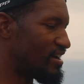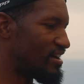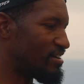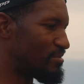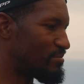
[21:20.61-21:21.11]

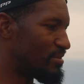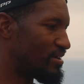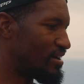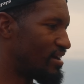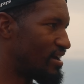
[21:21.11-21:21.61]
Um,
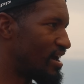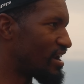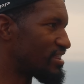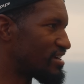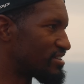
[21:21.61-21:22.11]
and
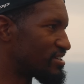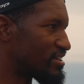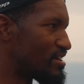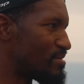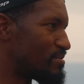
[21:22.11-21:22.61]
I think
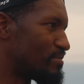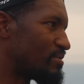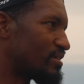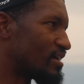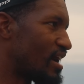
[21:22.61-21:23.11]
Salim
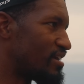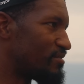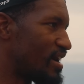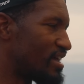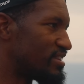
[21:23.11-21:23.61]
kind of
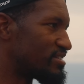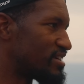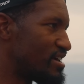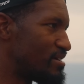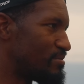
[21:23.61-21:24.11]
had the
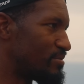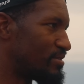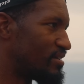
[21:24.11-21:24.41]
same